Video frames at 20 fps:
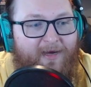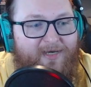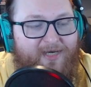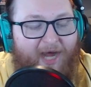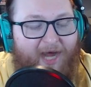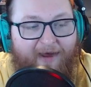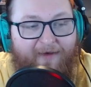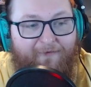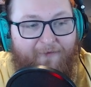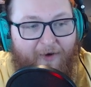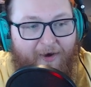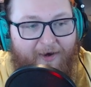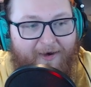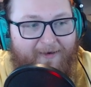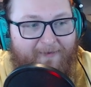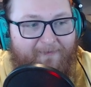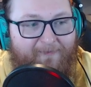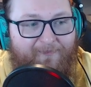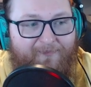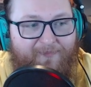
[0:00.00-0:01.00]

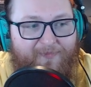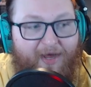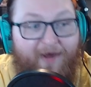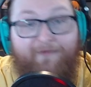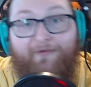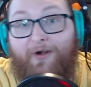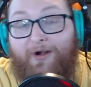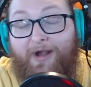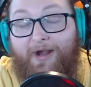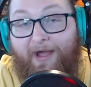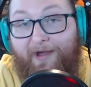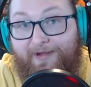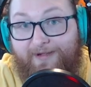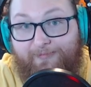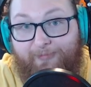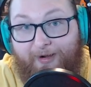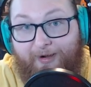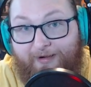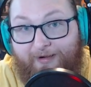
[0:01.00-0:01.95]
Typhon has been